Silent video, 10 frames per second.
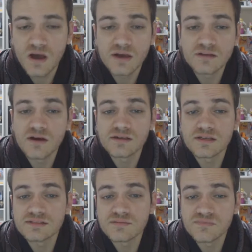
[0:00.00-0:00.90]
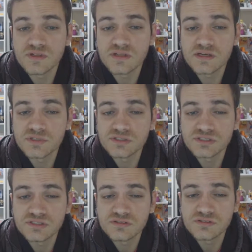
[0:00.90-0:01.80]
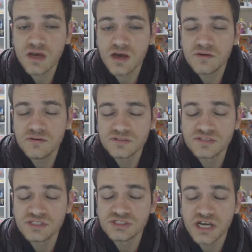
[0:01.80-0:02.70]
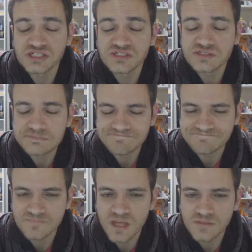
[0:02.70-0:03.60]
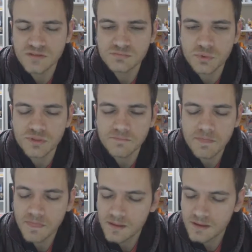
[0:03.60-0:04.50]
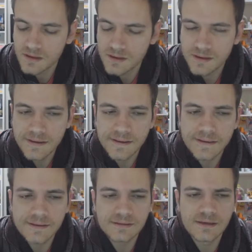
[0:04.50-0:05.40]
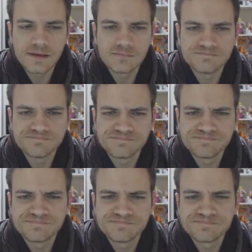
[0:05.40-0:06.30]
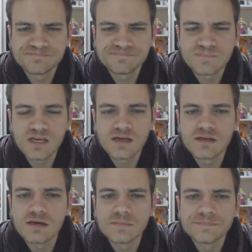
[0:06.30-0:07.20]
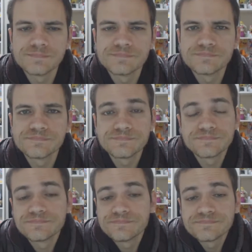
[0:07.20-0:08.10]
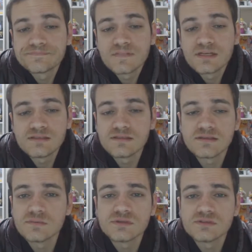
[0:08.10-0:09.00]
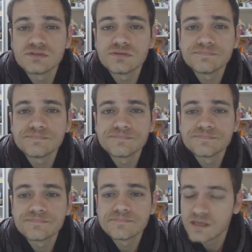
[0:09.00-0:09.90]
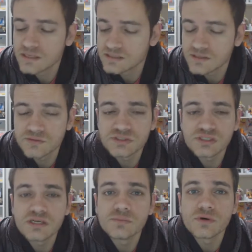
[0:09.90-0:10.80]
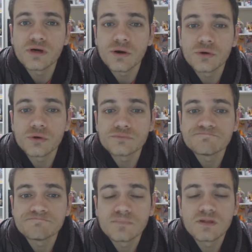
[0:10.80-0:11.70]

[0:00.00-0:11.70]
I guess I'm feeling a bit dejected at this point. And I don't know. I don't know what to do. I guess I'll just keep on going on.